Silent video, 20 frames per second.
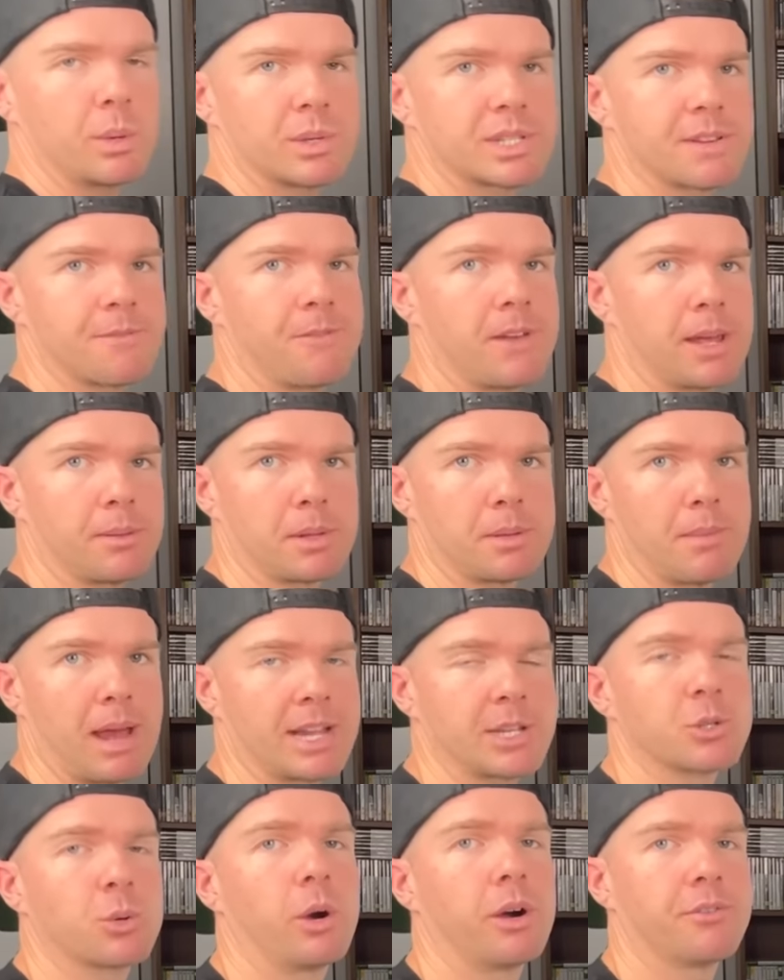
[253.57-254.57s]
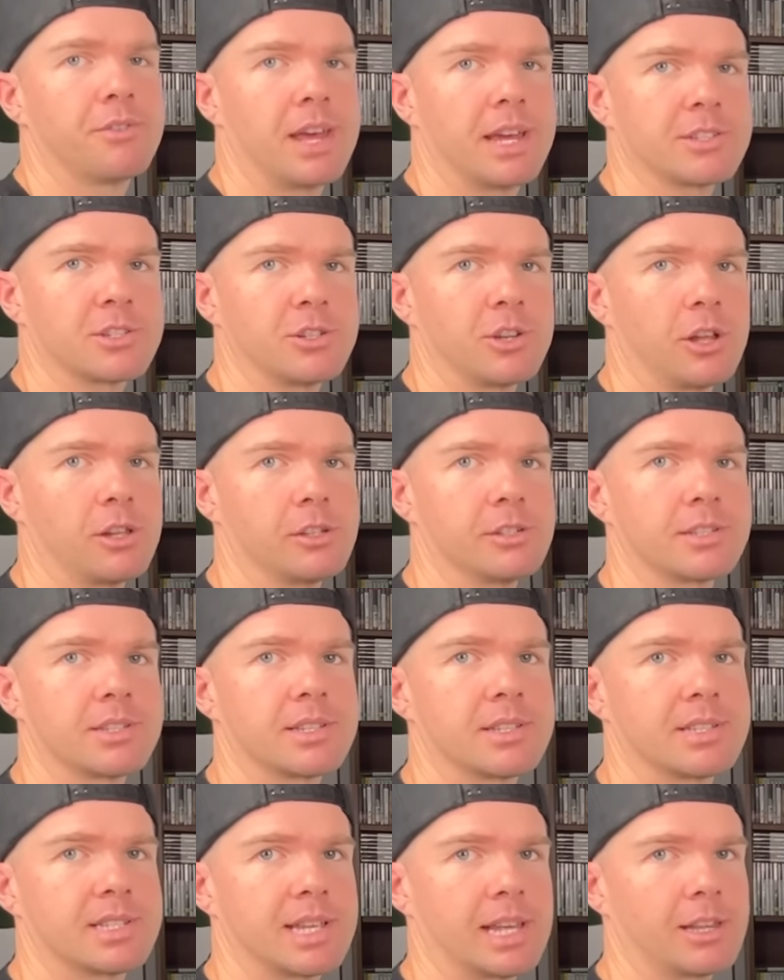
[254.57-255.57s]
to, as a family, make
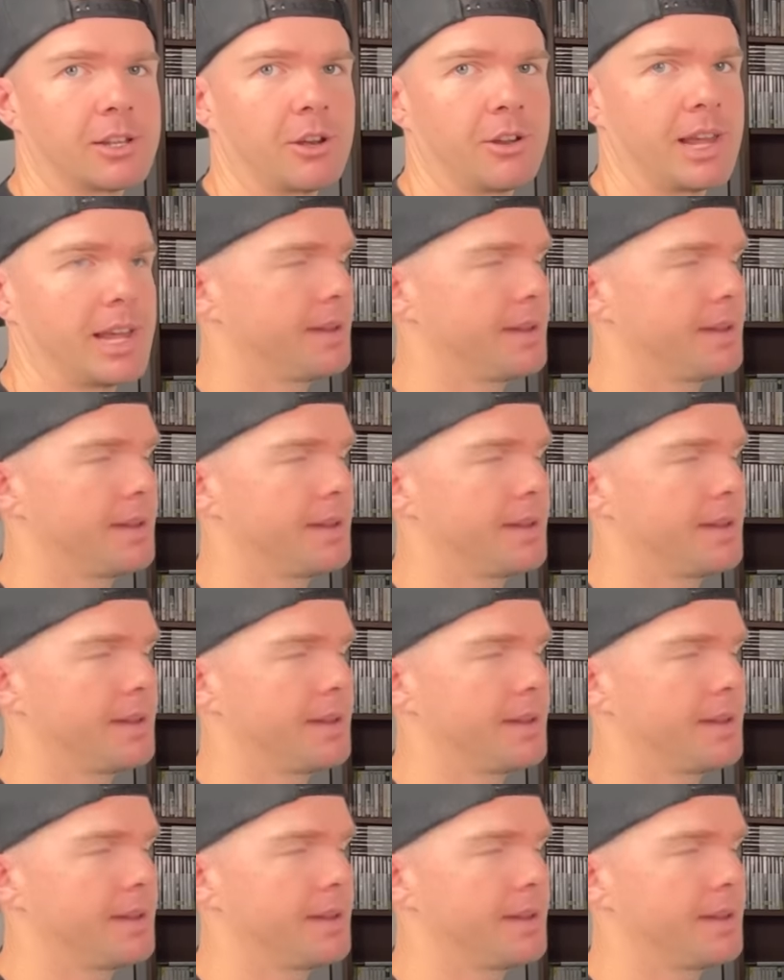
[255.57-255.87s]
$12,000 selling on